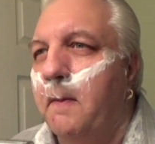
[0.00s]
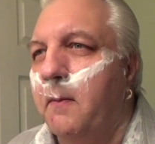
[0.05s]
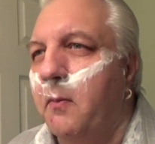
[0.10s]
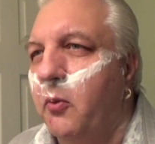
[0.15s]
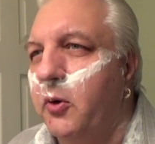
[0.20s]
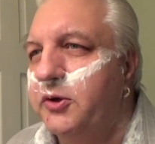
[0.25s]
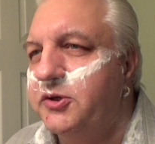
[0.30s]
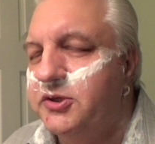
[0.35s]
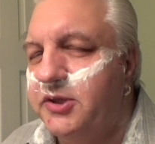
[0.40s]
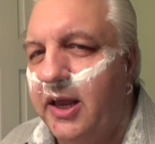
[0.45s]

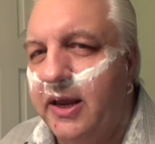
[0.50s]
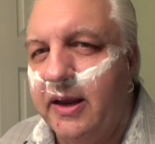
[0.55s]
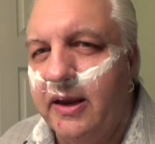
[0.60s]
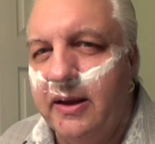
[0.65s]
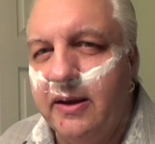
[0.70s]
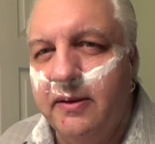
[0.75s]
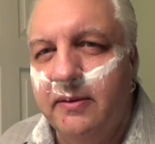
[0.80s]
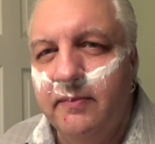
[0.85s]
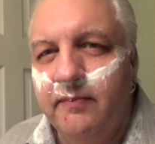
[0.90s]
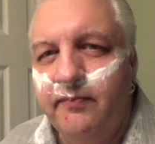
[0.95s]
which
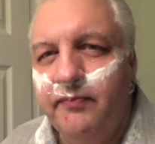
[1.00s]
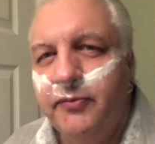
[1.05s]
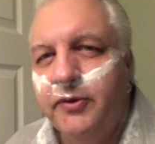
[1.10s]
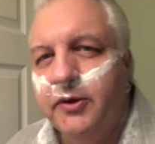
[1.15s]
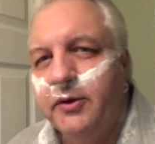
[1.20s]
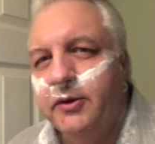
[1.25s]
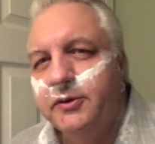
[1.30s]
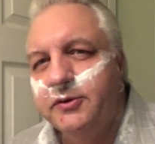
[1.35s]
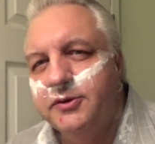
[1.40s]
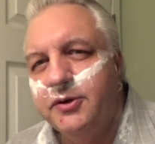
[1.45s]
they
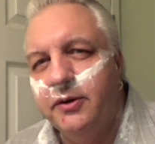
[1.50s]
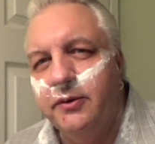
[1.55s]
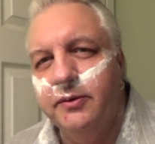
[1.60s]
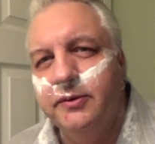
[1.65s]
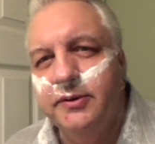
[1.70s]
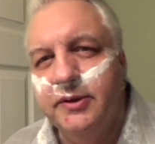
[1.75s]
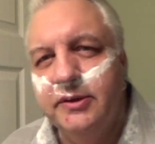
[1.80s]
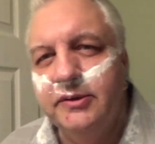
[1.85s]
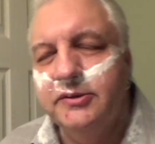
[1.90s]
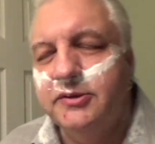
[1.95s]

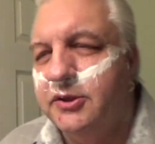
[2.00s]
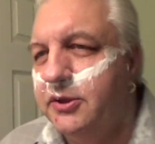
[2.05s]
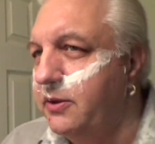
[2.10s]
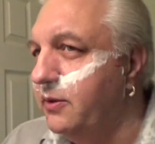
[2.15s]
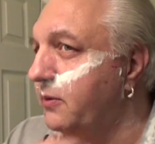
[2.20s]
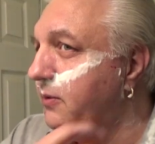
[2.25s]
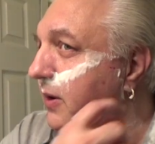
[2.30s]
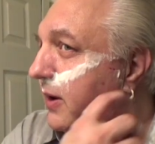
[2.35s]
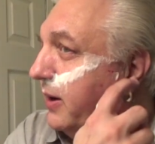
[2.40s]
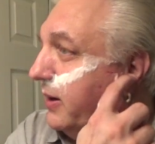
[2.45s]
turned
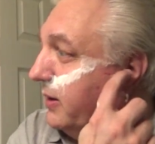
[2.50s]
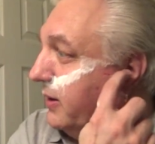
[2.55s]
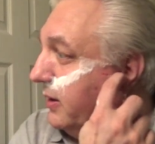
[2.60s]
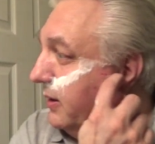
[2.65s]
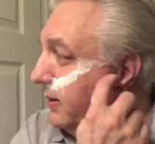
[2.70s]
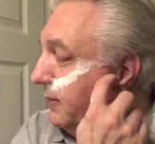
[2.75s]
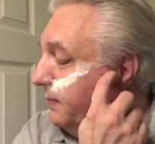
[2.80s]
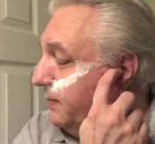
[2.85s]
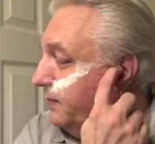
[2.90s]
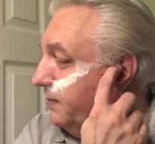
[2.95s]
into a
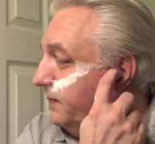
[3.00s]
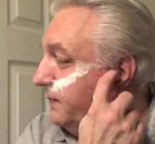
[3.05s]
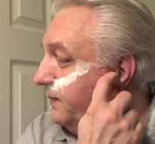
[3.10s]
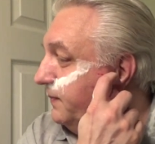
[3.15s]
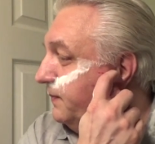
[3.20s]
um,